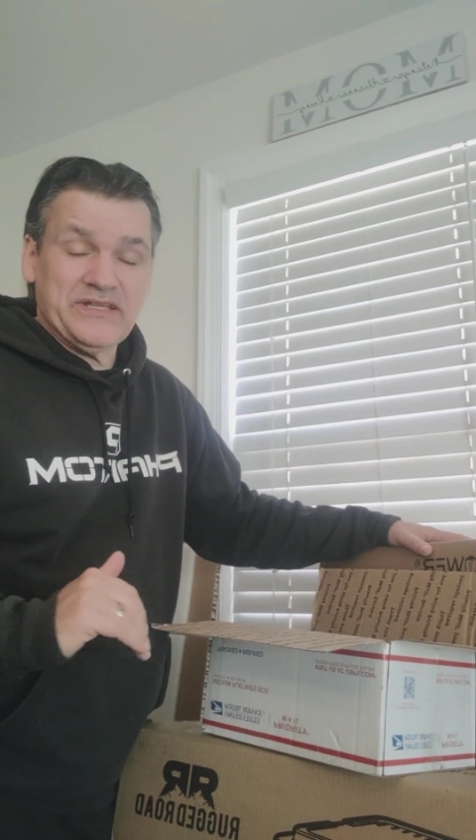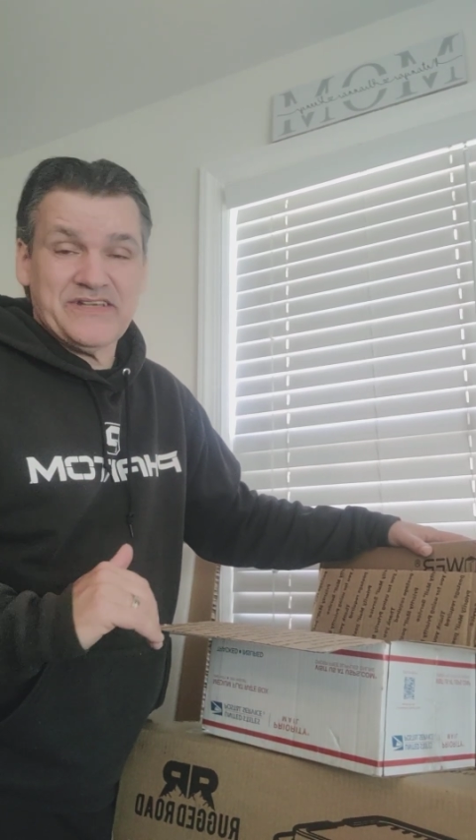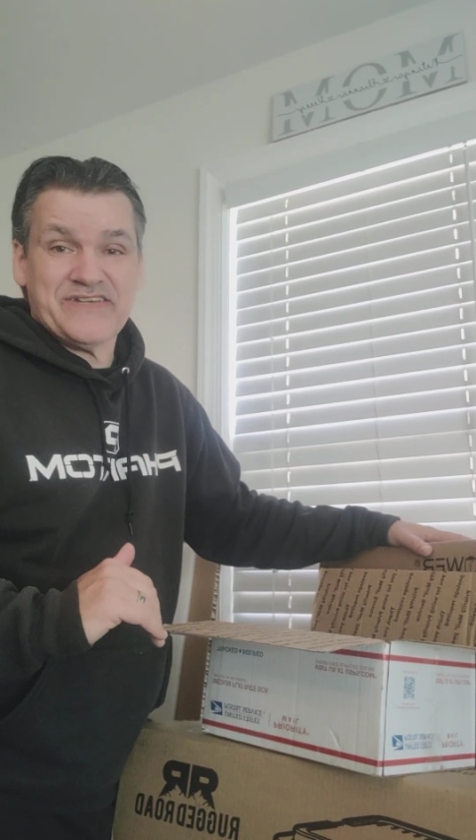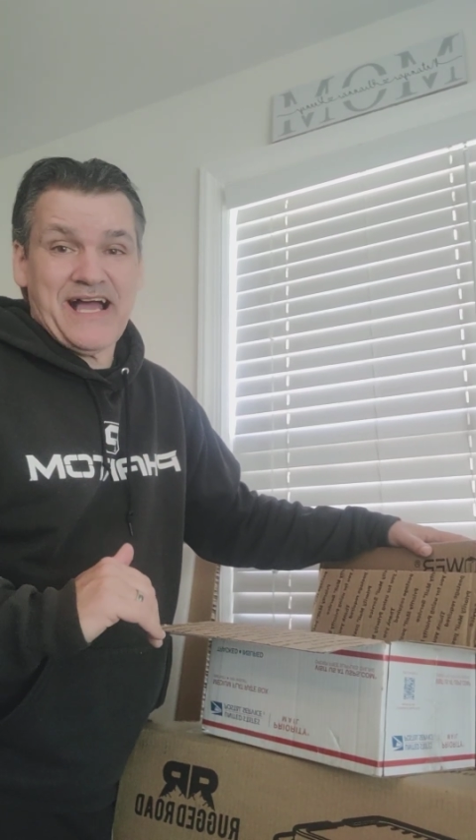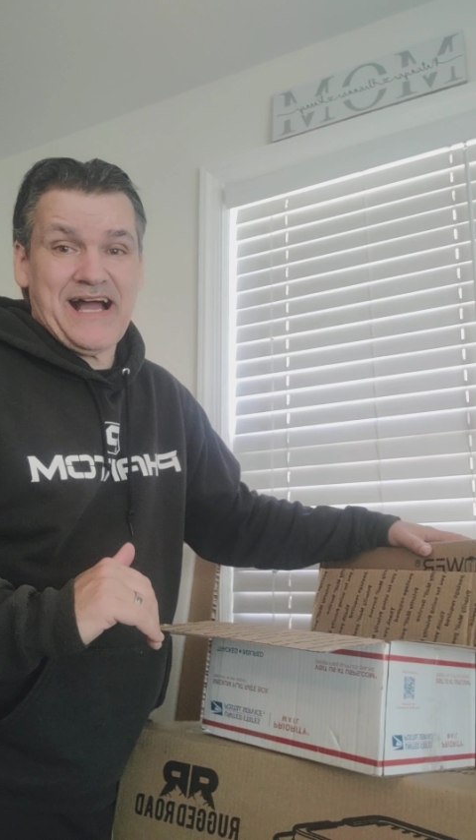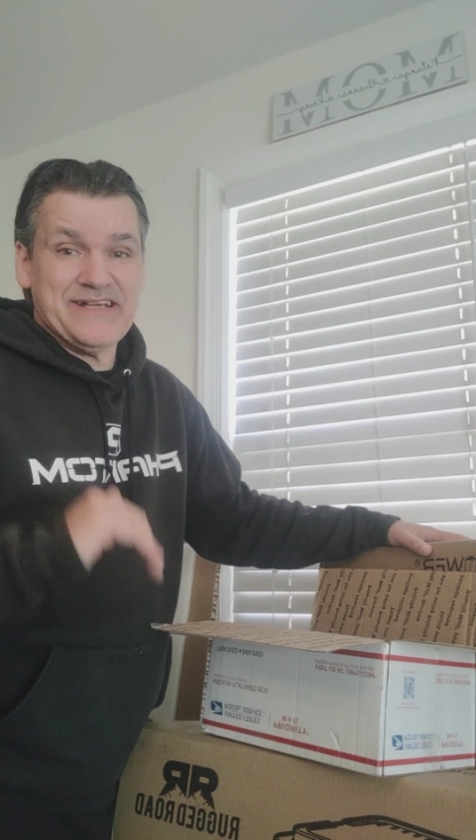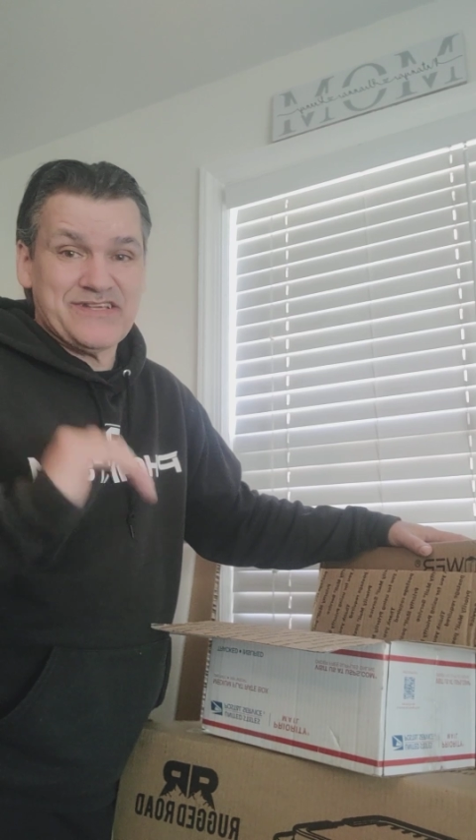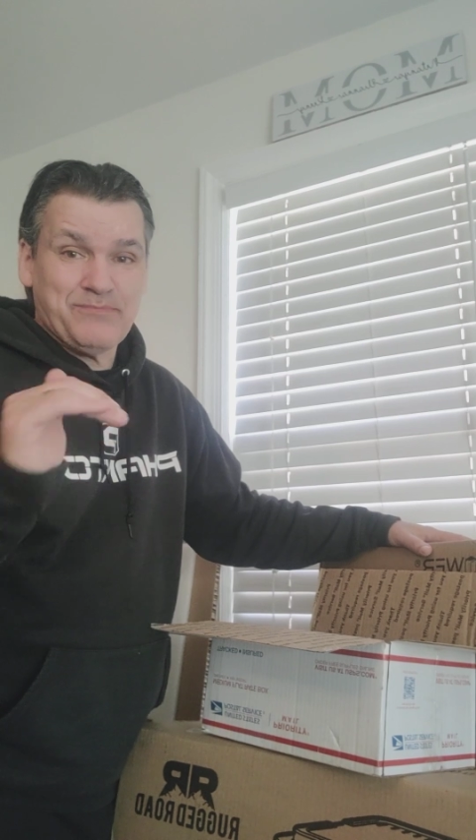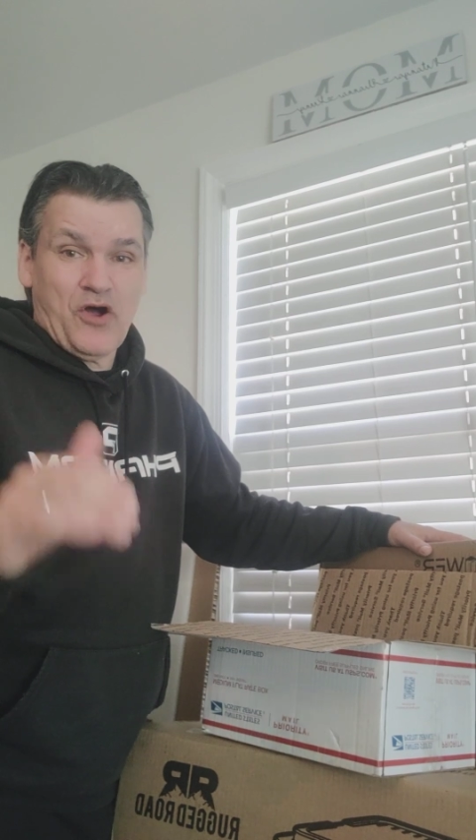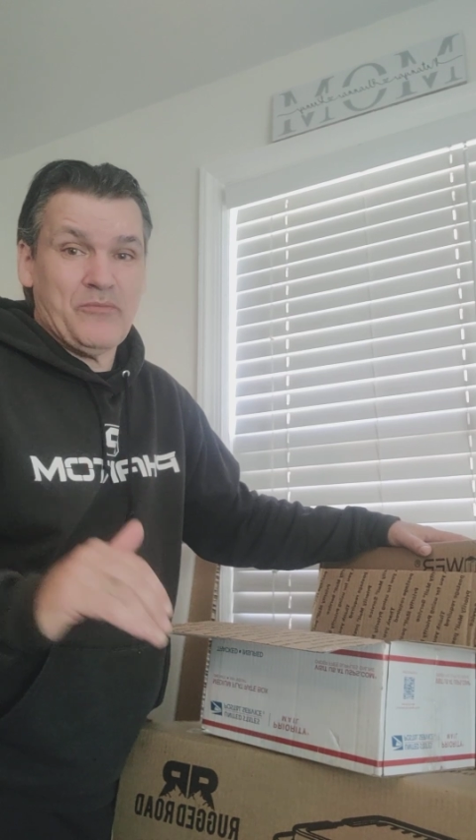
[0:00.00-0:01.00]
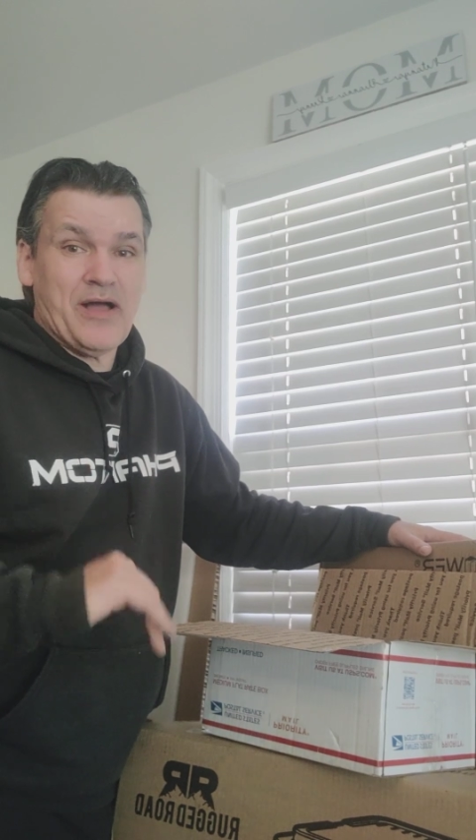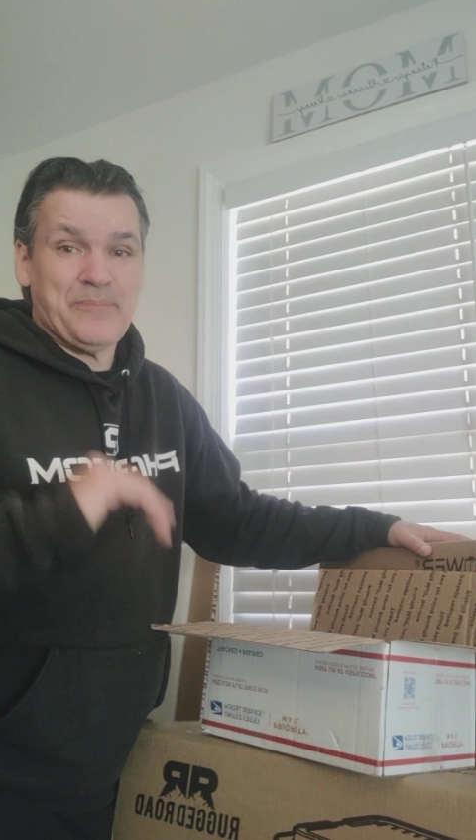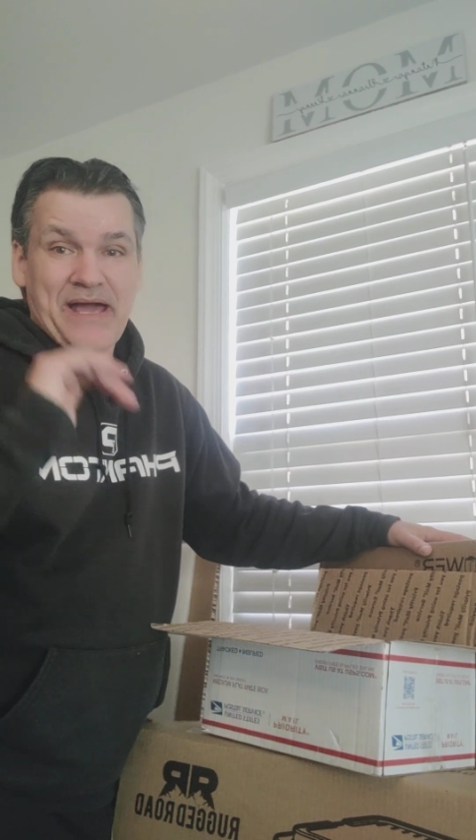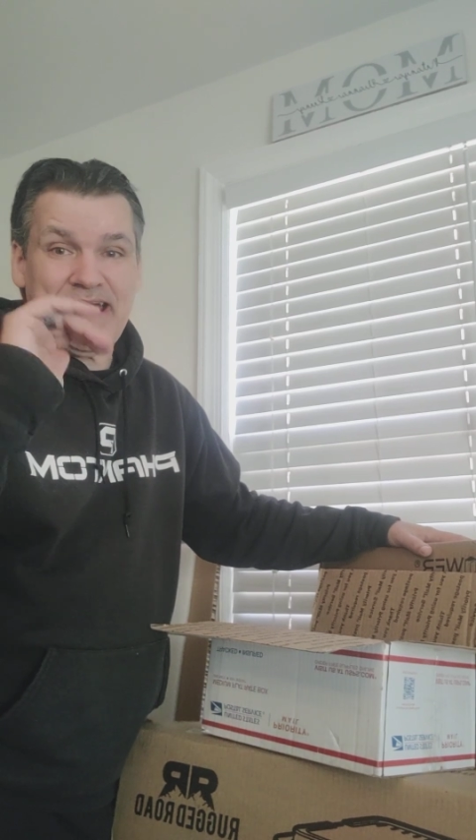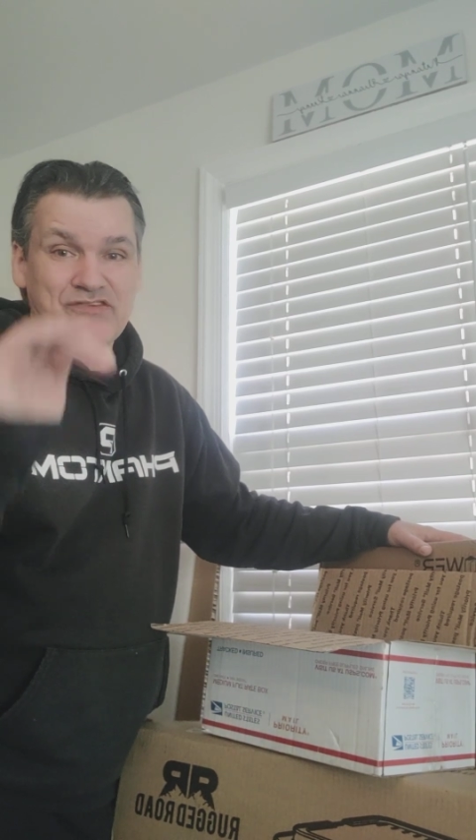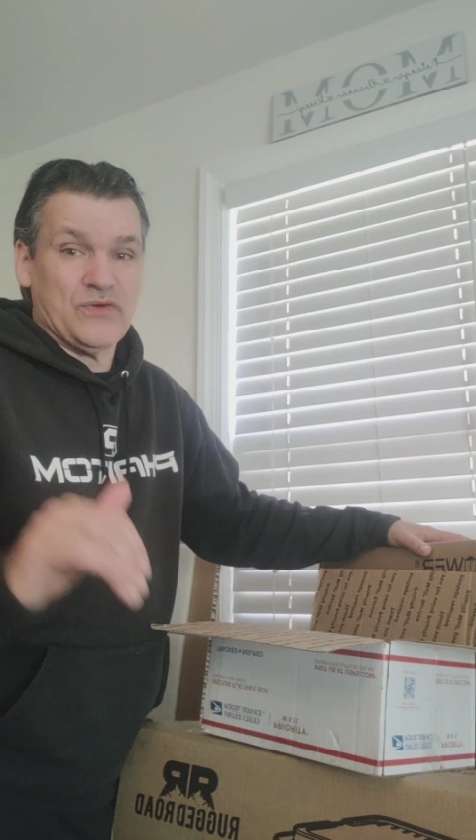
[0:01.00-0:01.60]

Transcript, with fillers: the size, smallmouth bass,